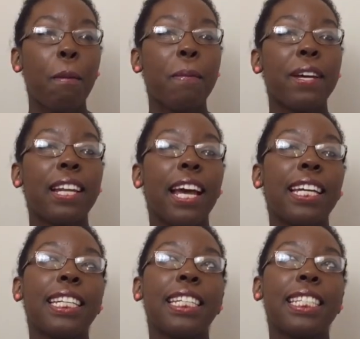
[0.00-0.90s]
but
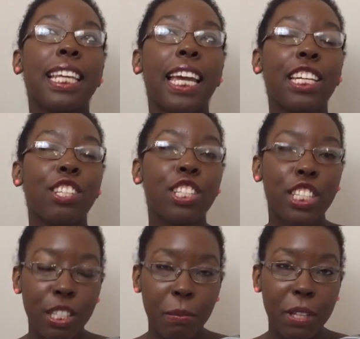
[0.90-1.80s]
I guess anxious
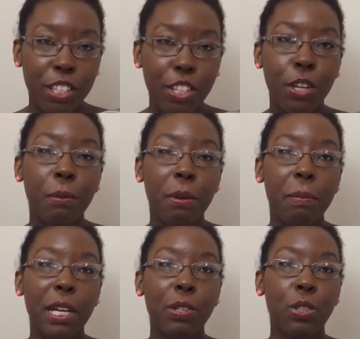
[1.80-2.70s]
is a better term
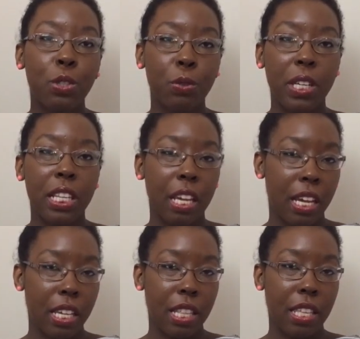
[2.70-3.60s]
about doing
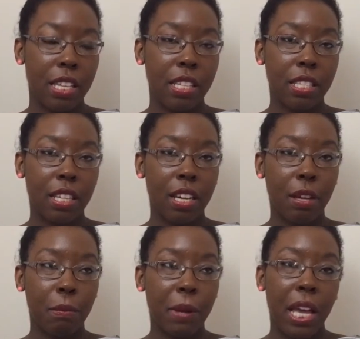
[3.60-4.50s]
like these
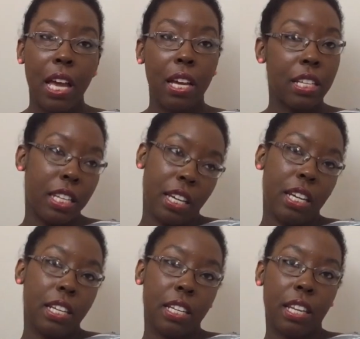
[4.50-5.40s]
a
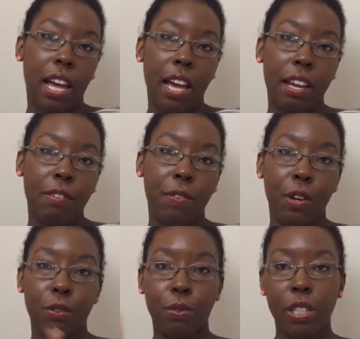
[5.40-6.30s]
day in the life
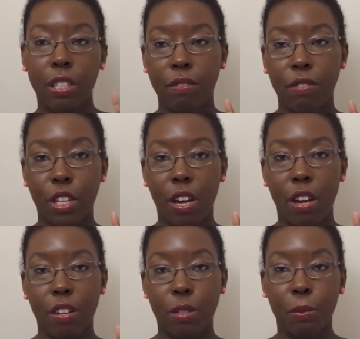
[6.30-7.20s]
or reading
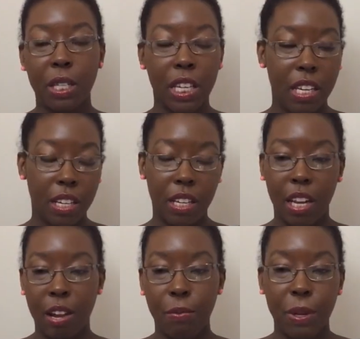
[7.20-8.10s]
vlogs, weekend in the
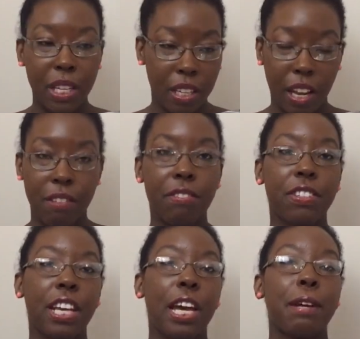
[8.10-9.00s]
life, week in the life
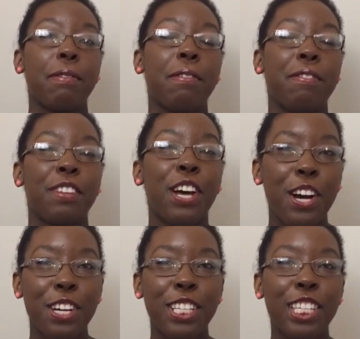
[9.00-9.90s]
type
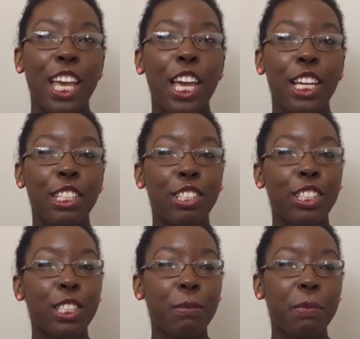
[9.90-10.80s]
vlogs,
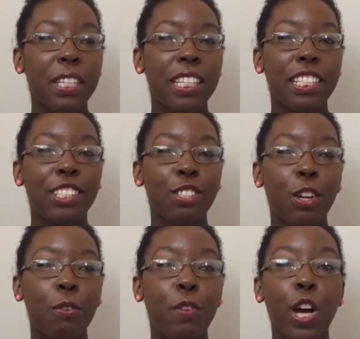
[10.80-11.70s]
just because,
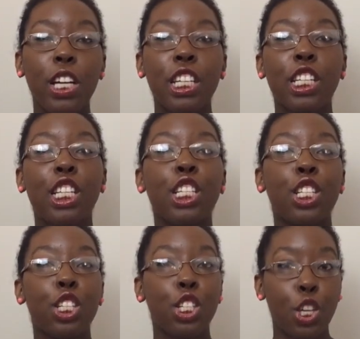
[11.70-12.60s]
you know, vlogging
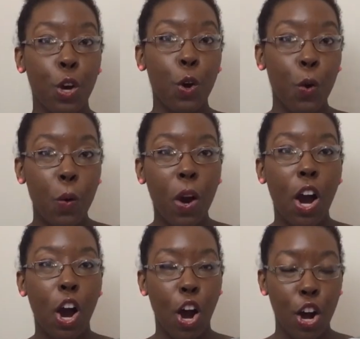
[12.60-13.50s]
is so
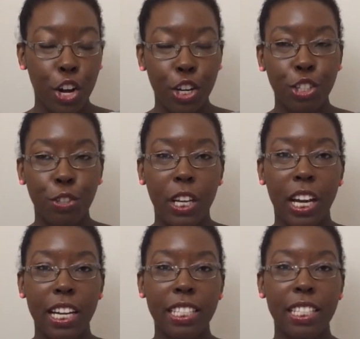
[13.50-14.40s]
hard, you
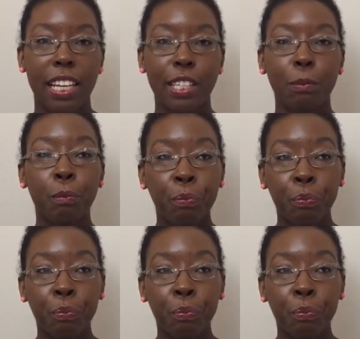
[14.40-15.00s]
guys, like